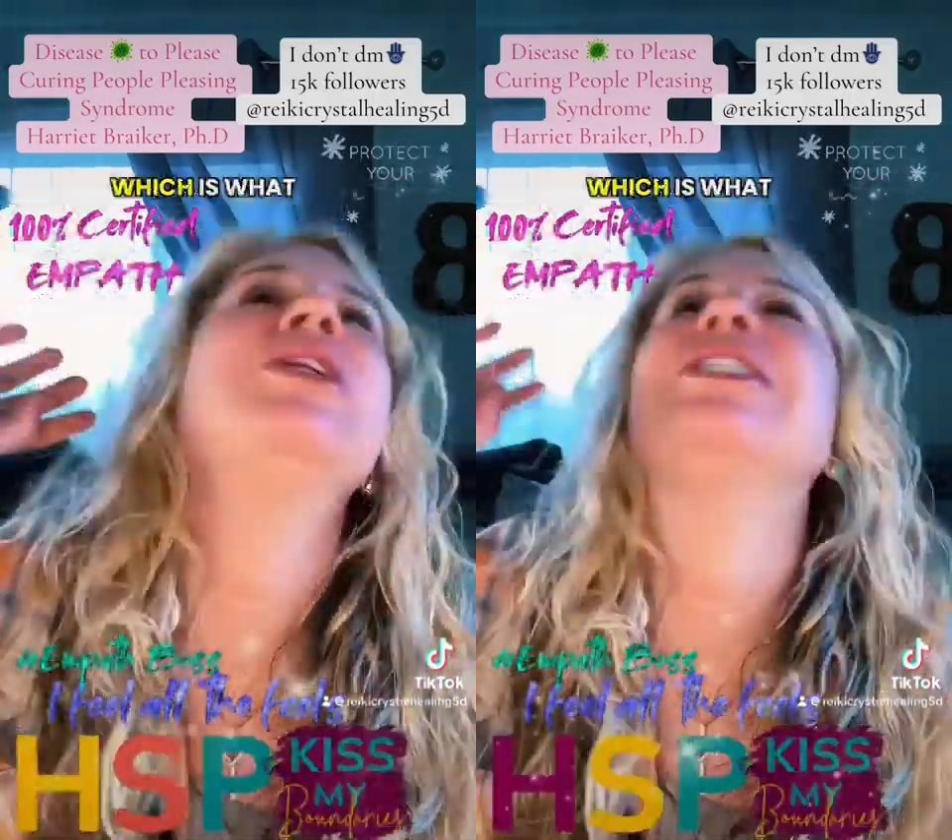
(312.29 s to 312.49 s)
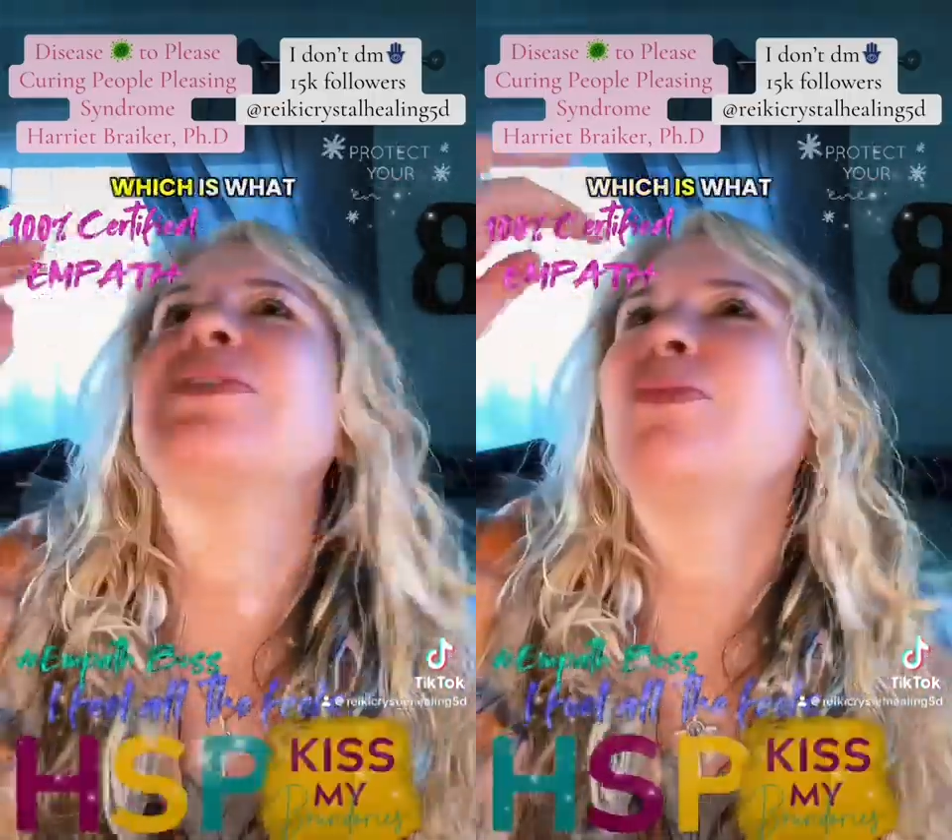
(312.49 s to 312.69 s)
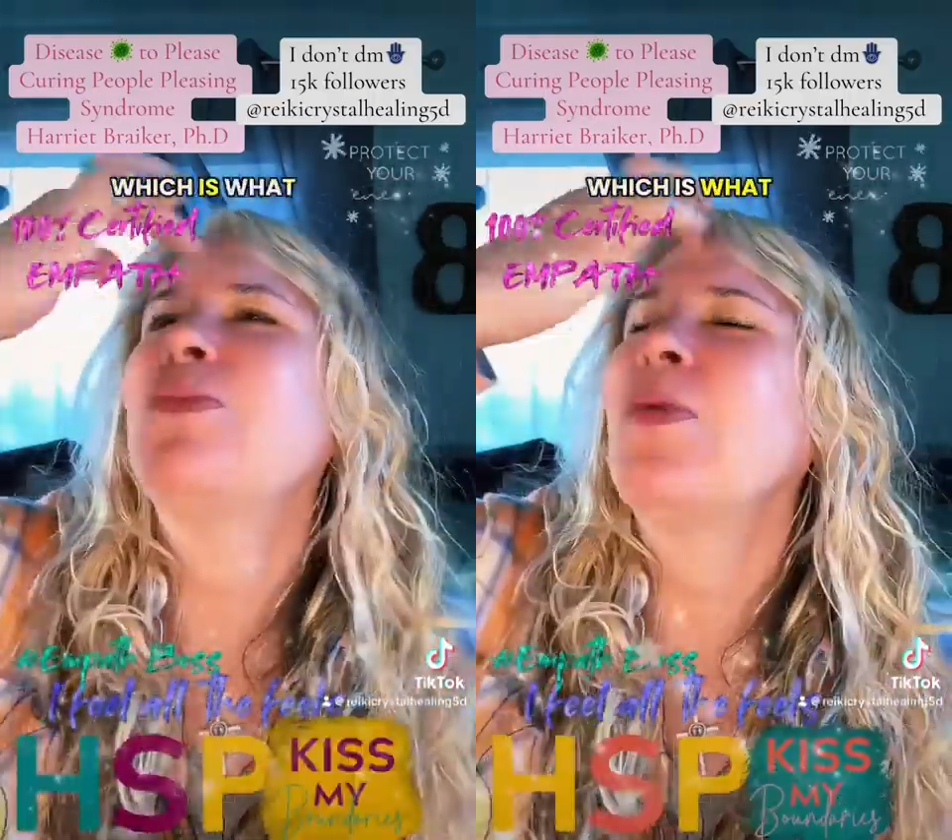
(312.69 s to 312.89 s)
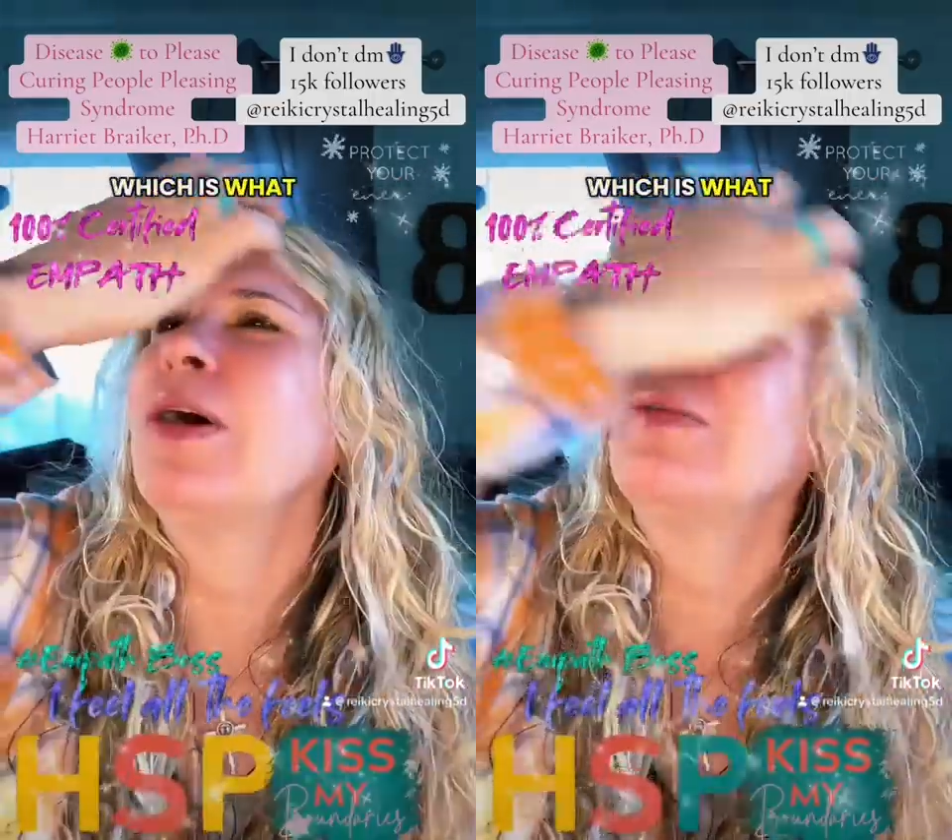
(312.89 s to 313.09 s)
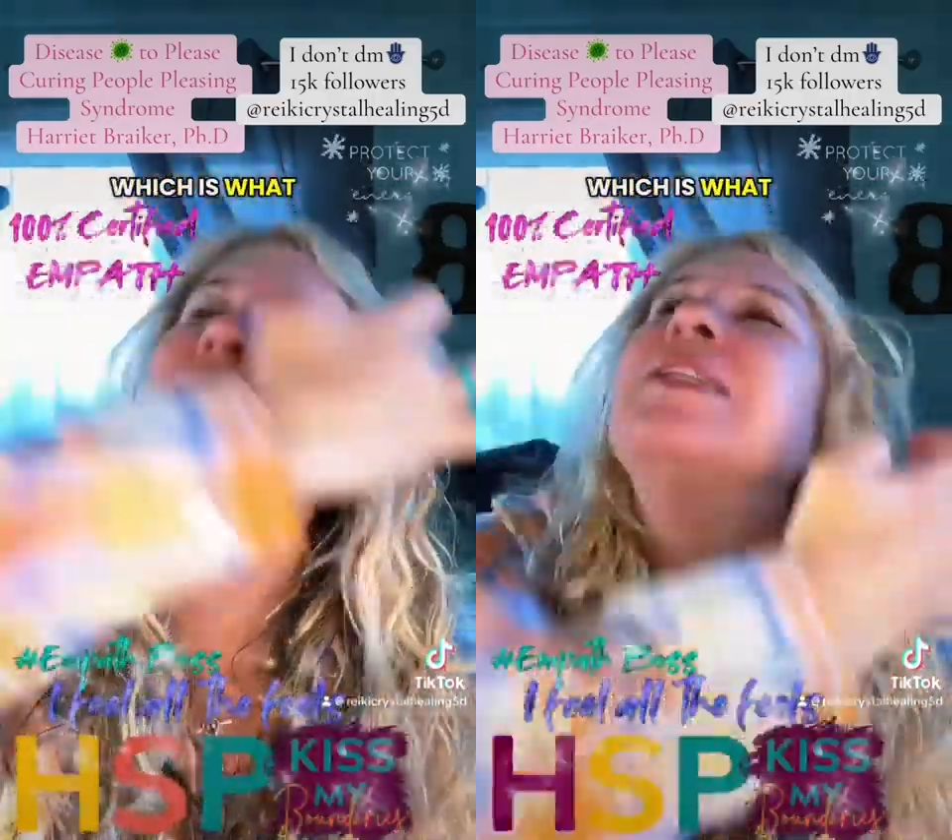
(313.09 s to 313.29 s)
which is
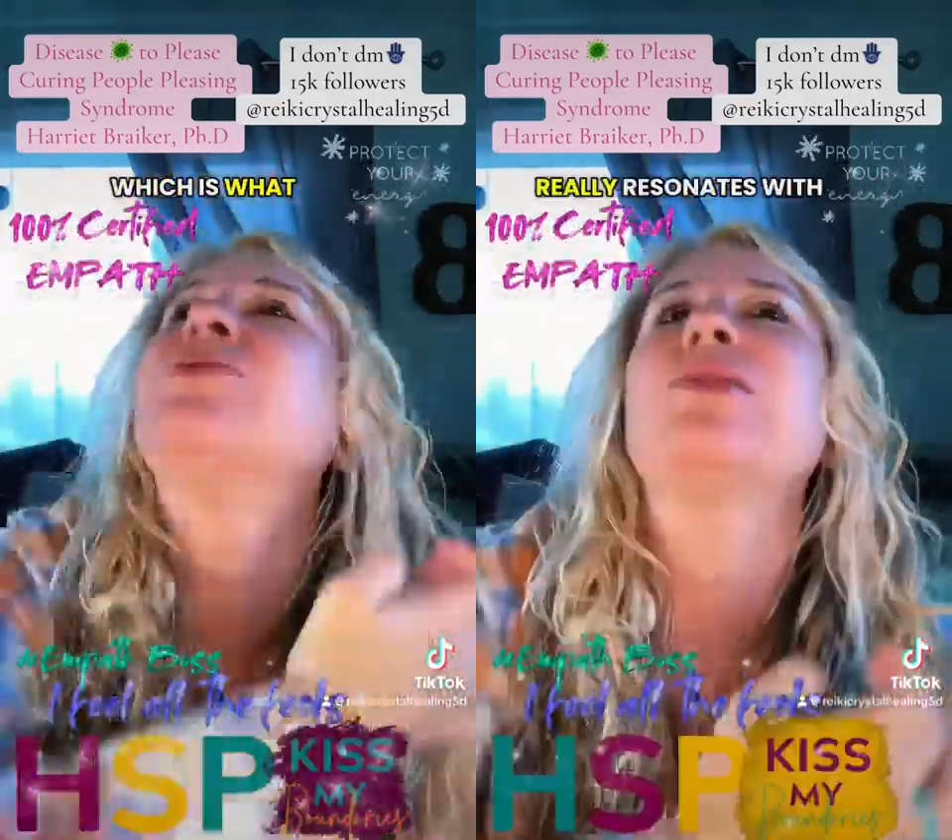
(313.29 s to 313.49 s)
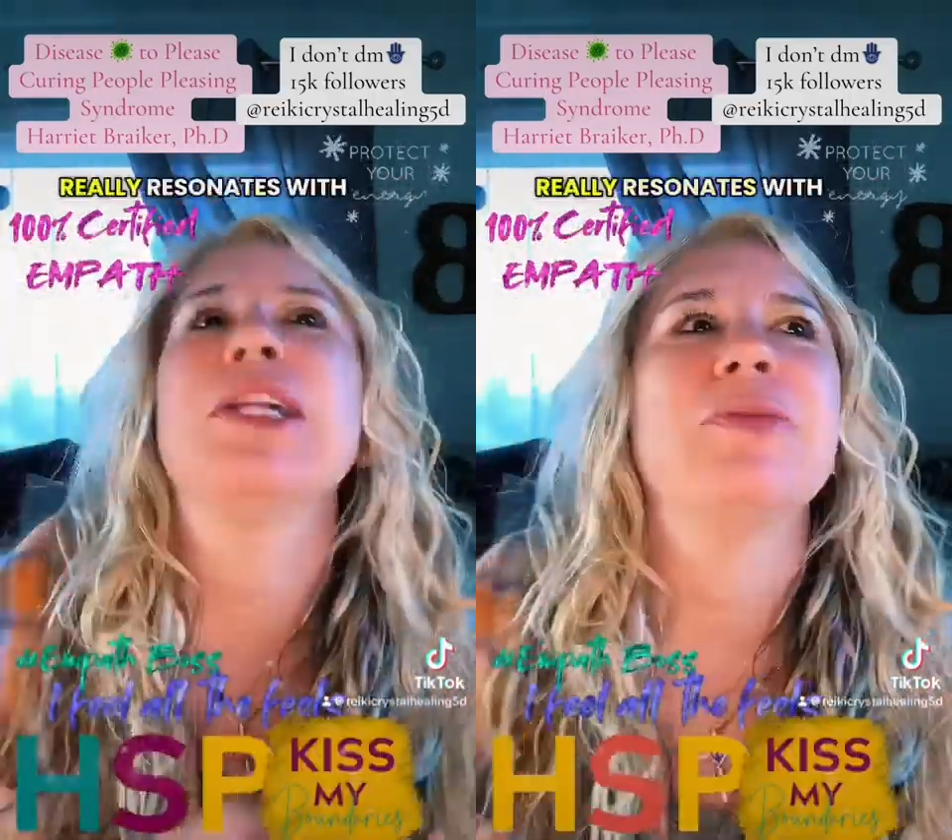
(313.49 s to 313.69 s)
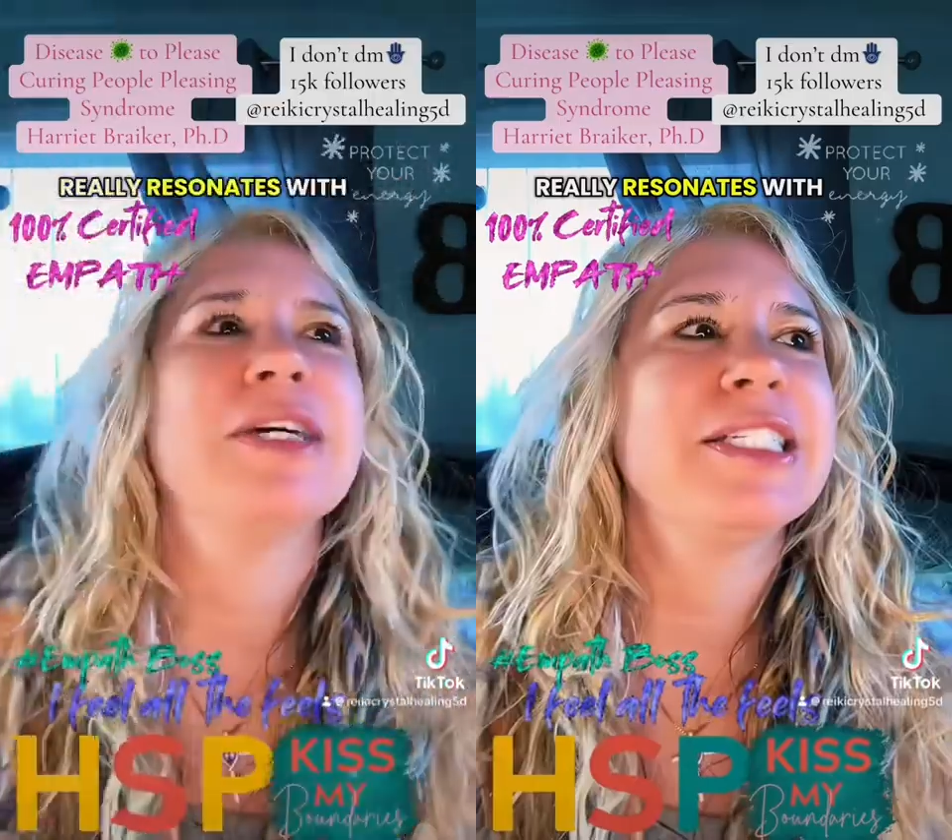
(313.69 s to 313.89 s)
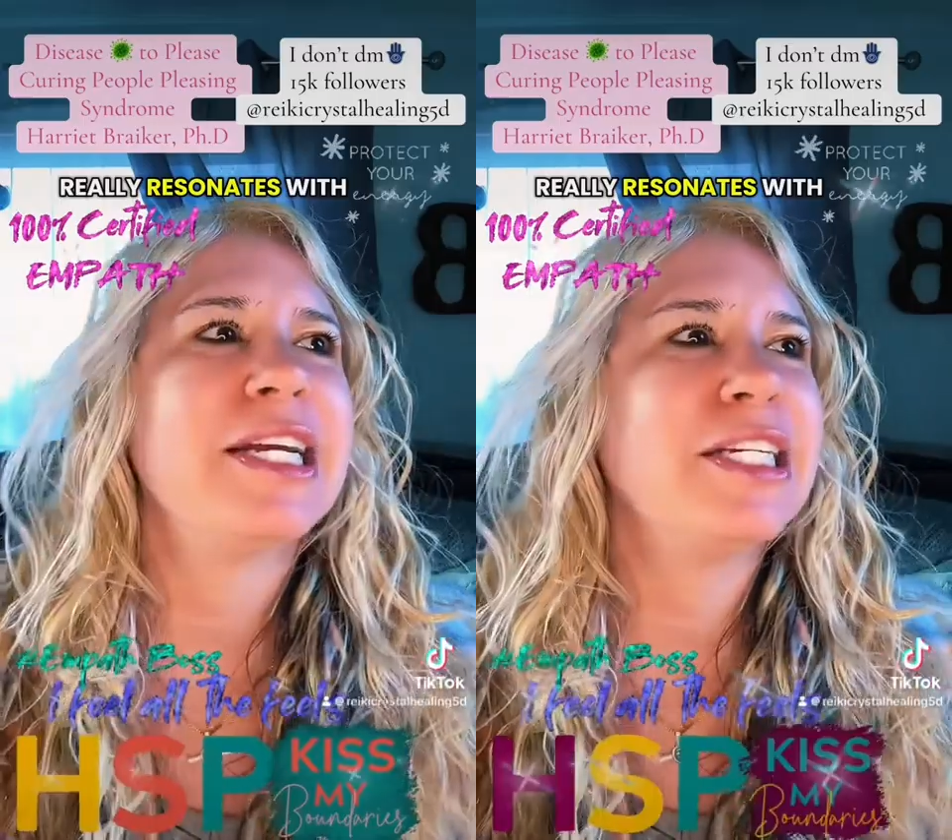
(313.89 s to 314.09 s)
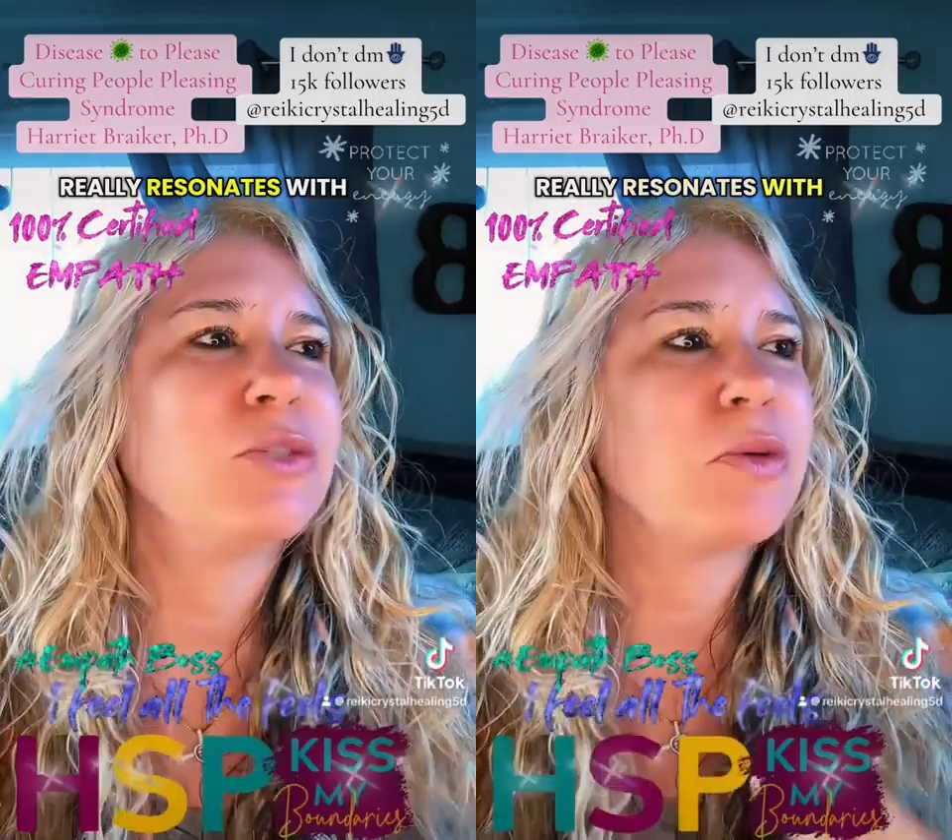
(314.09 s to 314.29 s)
what really
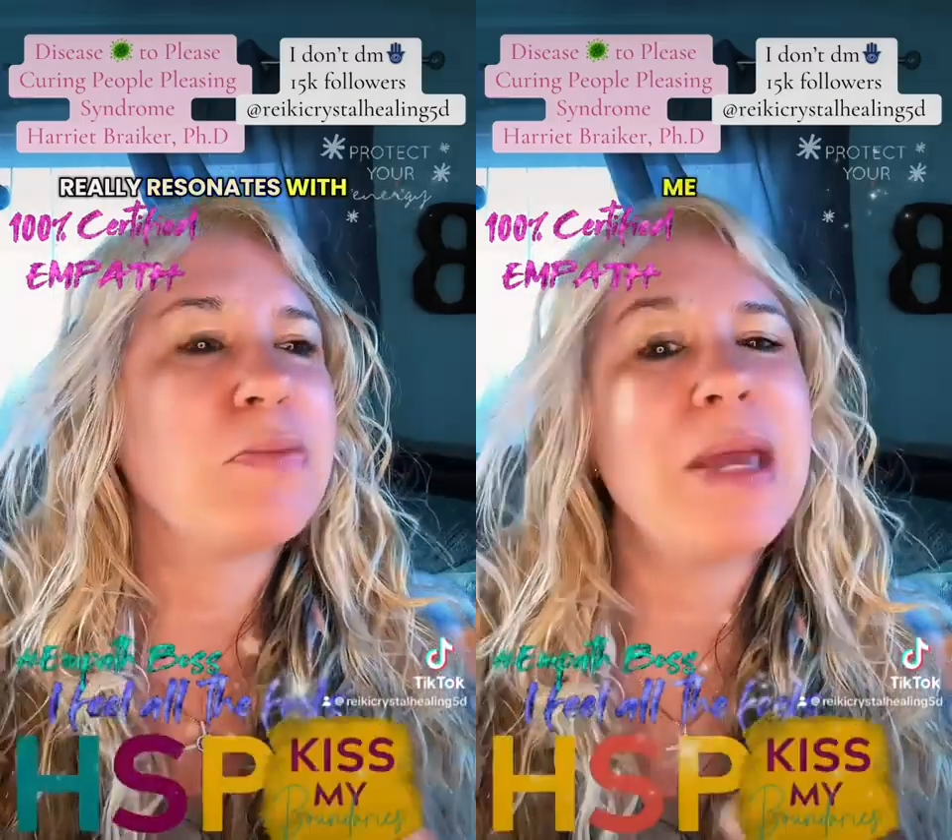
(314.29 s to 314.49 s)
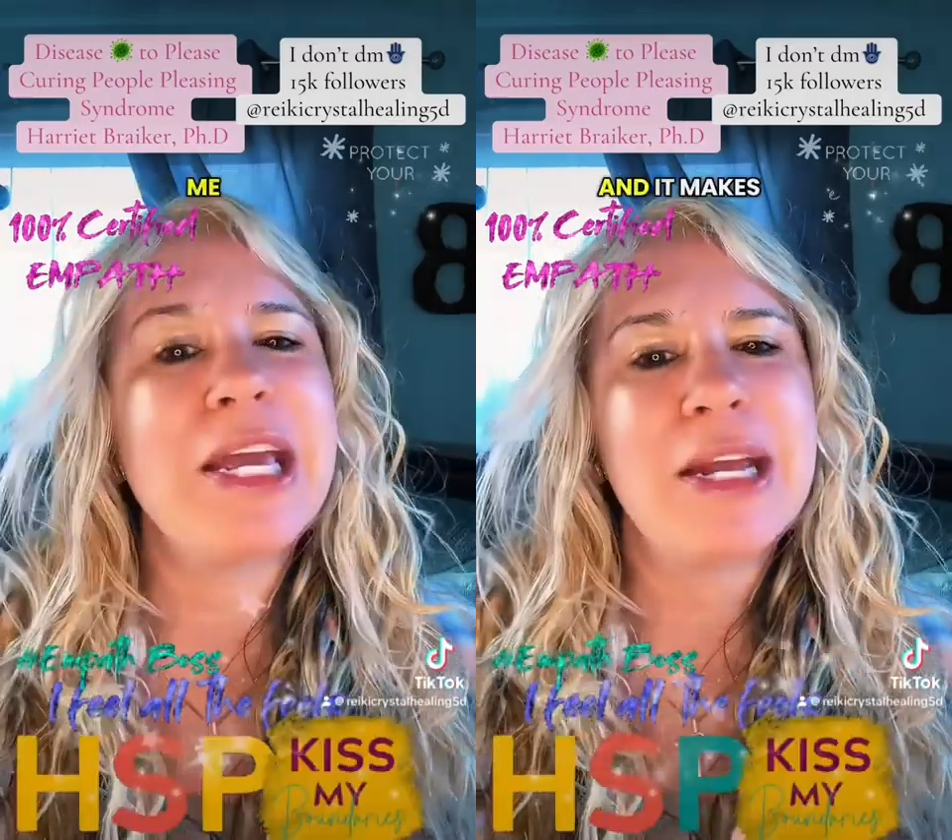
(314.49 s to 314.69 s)
resonates with me,